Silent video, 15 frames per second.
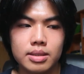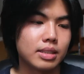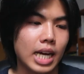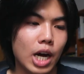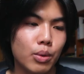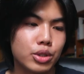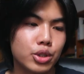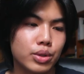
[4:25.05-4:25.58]

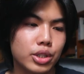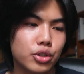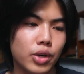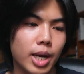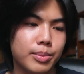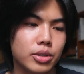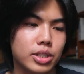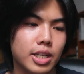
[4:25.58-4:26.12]
How would you
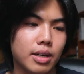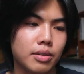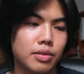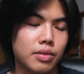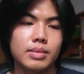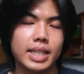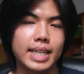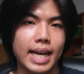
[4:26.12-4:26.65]
describe
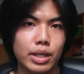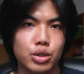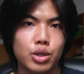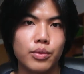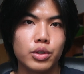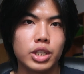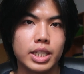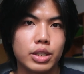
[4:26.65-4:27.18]
yourself? An
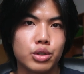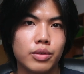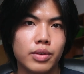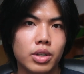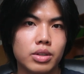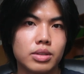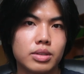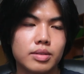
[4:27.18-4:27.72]
extroverted
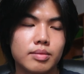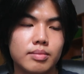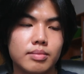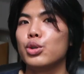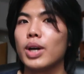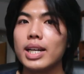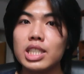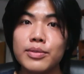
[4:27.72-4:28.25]
introvert?
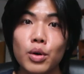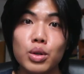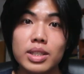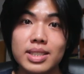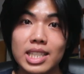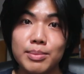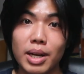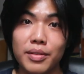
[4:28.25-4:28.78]
You guys have only
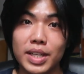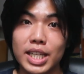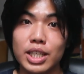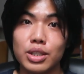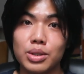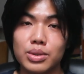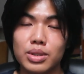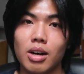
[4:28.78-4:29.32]
seen my
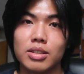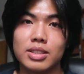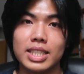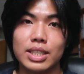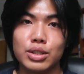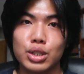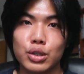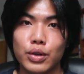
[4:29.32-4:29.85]
videos on
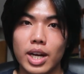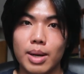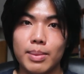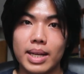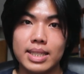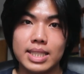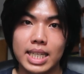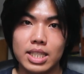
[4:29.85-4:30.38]
Instagram
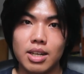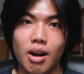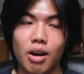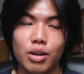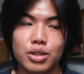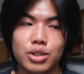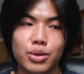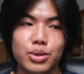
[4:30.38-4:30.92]
and
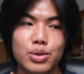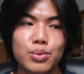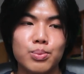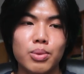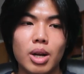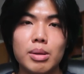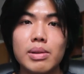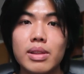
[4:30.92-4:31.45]
TikTok, so you
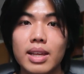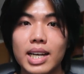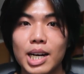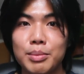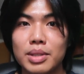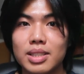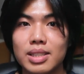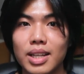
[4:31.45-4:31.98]
probably think
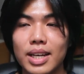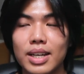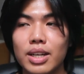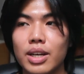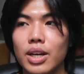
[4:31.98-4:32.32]
I'm this like